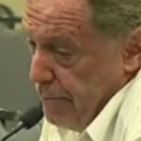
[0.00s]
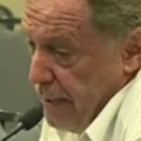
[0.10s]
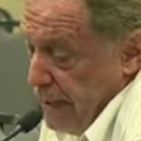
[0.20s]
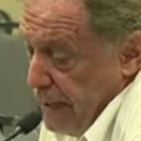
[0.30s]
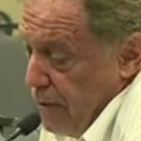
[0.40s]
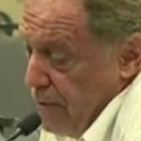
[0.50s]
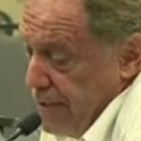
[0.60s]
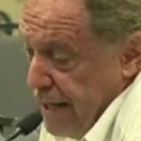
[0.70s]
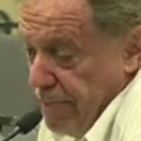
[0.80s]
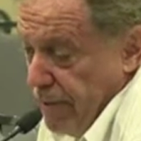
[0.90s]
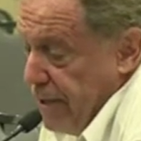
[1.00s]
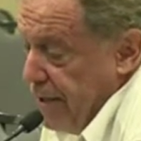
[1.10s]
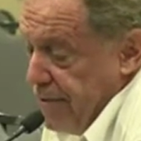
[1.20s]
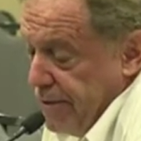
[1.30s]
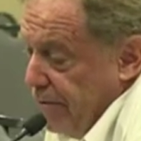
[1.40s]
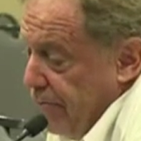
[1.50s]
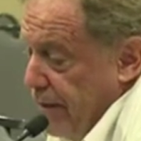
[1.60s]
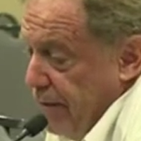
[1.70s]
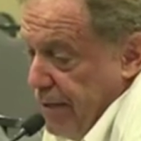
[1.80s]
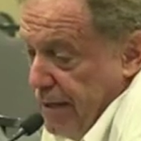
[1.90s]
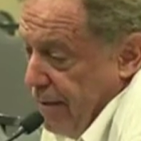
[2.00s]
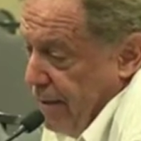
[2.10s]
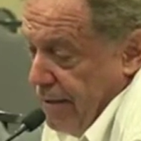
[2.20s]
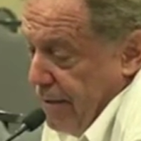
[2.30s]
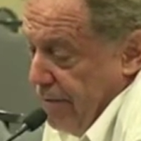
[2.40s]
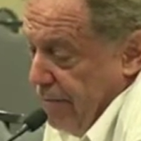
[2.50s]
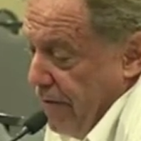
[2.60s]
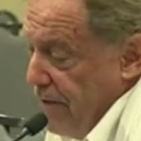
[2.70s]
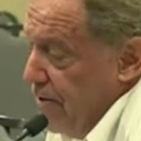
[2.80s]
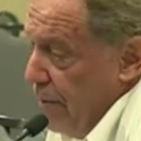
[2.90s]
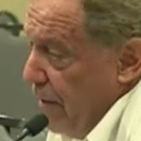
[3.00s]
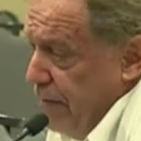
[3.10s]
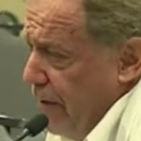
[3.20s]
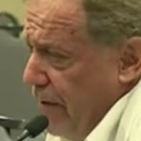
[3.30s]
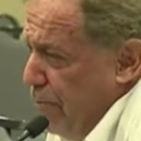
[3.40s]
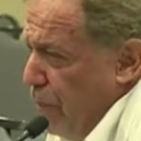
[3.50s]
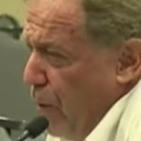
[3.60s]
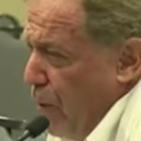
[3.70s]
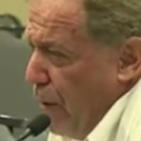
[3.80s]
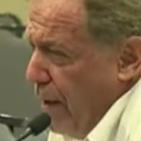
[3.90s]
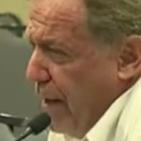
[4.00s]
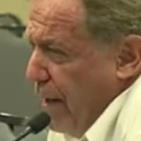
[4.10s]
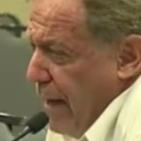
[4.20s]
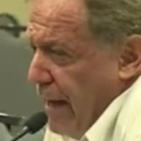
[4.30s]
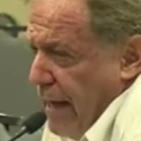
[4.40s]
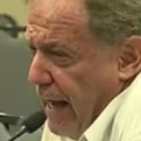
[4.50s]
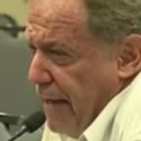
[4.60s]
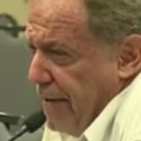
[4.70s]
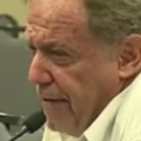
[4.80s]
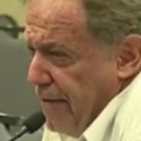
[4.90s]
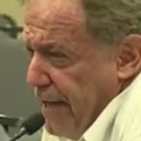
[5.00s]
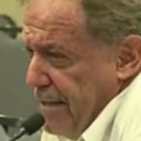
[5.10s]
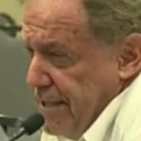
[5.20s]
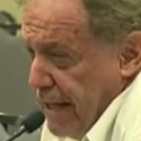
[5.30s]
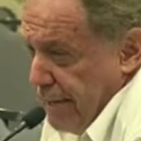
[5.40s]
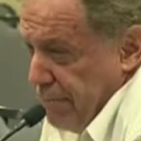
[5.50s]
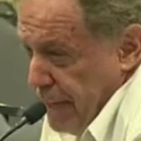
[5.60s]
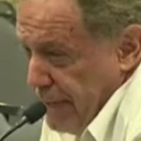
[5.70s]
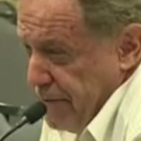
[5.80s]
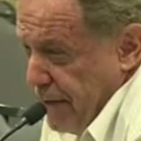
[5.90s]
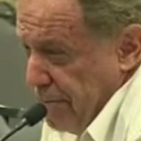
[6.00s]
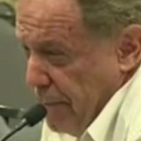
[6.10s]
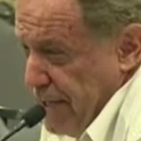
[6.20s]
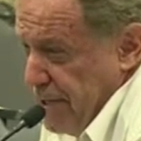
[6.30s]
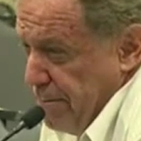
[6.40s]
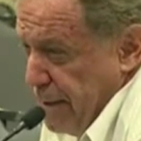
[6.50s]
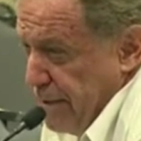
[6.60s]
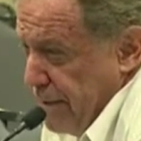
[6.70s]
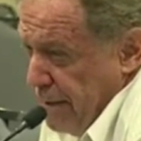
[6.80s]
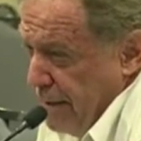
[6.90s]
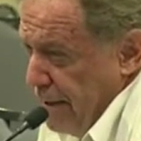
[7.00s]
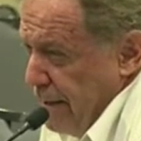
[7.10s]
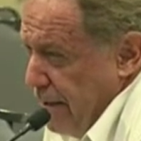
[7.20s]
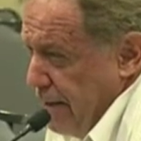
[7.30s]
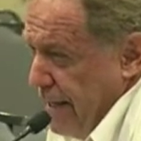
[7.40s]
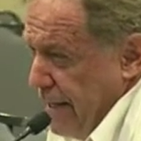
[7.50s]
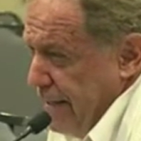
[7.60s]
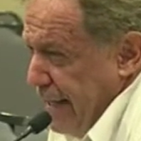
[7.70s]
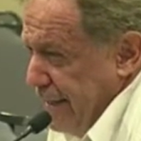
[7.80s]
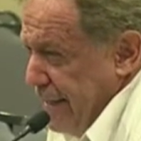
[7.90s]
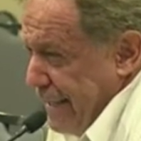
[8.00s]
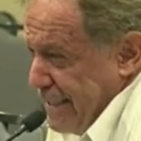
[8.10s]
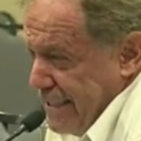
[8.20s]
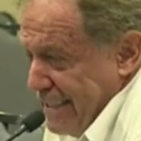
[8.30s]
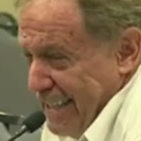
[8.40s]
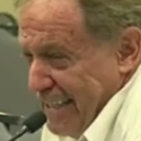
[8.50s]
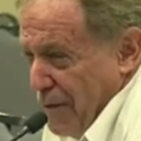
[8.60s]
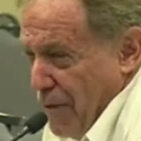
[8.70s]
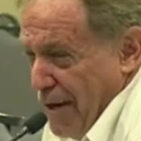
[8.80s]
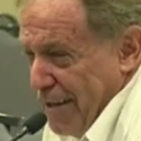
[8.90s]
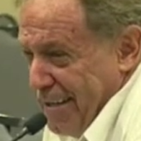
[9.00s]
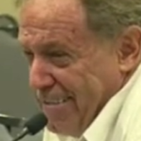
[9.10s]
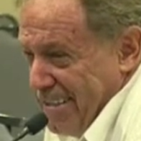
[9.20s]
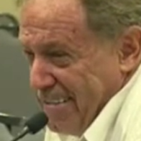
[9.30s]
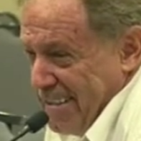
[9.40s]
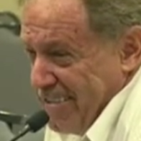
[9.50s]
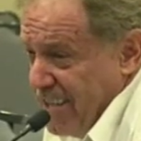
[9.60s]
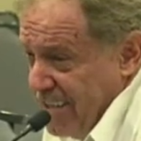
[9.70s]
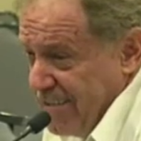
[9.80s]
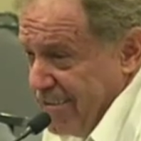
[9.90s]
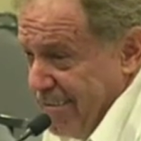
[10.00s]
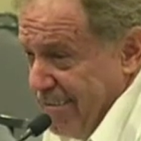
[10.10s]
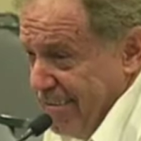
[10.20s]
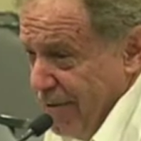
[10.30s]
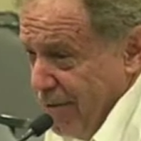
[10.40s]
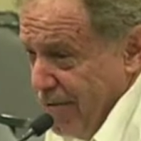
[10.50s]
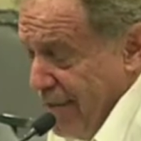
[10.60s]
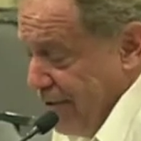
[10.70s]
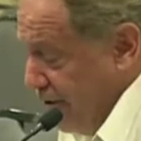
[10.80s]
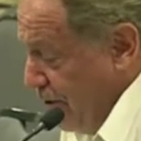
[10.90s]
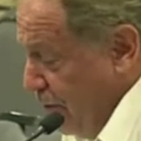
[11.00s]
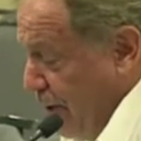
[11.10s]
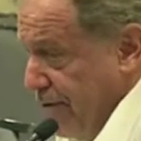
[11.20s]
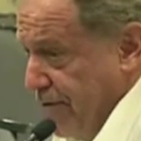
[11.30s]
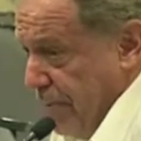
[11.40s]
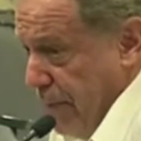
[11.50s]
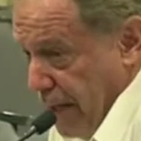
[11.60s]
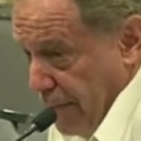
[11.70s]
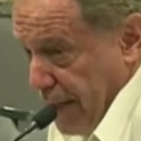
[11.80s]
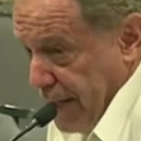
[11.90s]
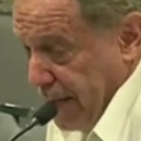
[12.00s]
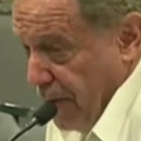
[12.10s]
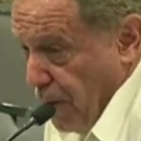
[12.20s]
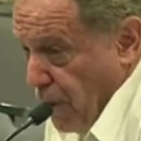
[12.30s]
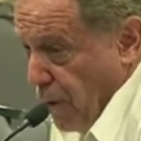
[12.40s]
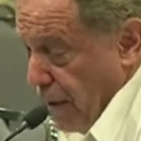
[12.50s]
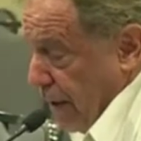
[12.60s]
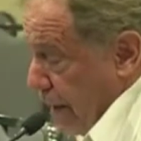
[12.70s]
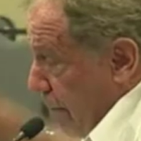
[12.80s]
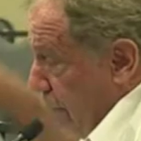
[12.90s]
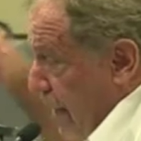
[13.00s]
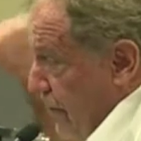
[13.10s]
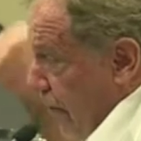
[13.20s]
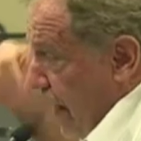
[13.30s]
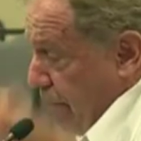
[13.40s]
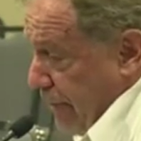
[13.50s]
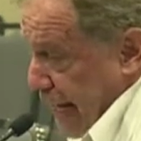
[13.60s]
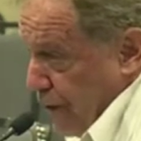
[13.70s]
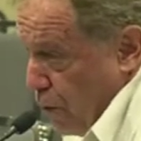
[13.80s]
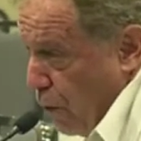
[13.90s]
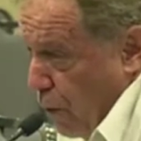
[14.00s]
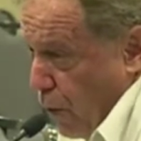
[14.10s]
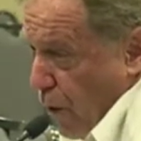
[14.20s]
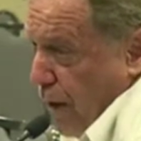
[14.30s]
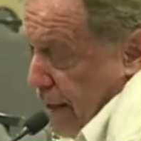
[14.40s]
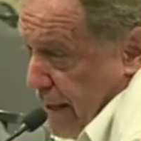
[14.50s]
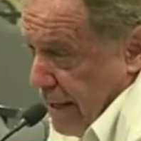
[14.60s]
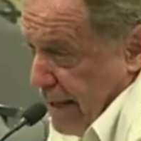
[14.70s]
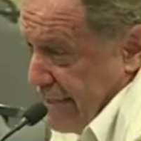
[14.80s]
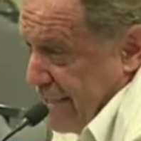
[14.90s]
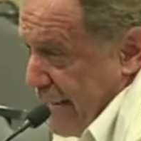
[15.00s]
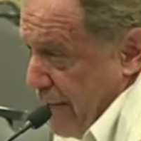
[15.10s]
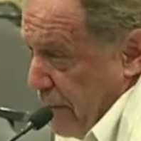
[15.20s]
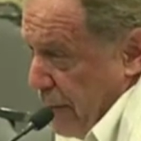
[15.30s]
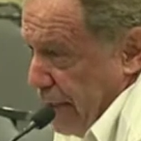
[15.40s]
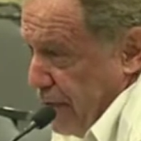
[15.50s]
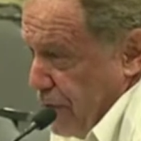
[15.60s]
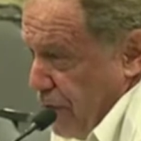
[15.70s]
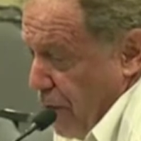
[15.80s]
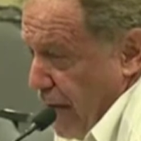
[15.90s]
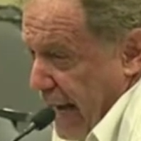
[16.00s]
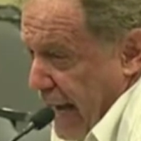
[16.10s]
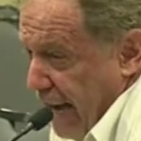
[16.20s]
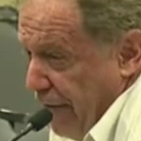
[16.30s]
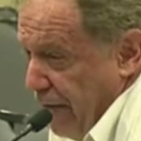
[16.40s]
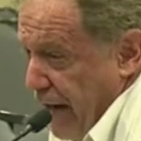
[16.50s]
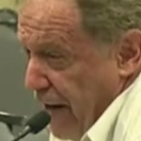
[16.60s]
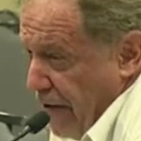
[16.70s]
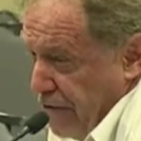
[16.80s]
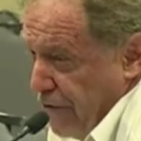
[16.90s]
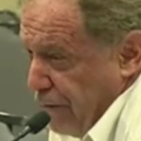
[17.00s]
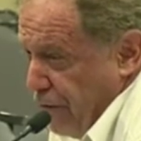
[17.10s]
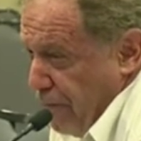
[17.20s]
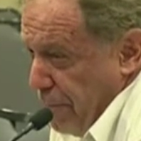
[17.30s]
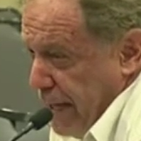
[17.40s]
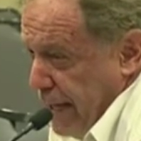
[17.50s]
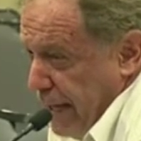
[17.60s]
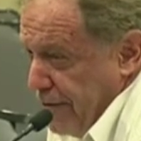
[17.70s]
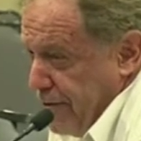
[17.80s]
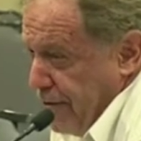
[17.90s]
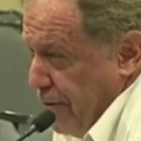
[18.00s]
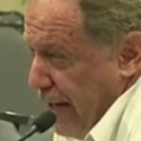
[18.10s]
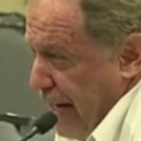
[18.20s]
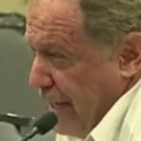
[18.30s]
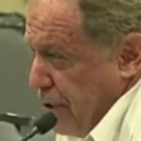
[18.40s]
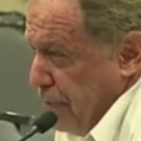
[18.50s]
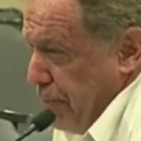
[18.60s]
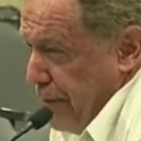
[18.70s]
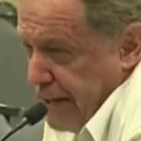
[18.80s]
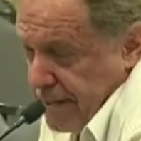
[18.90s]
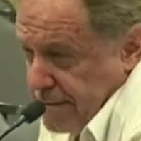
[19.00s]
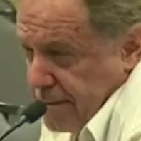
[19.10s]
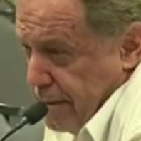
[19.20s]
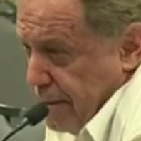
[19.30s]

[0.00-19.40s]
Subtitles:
Peterloo sub-region are very, very similar, very poor. And things like metric measurement, you'd think that that's quite easy to teach, such as what is a millimetre, or measure up that door in centimetres, or how far is it from here to Alice Springs.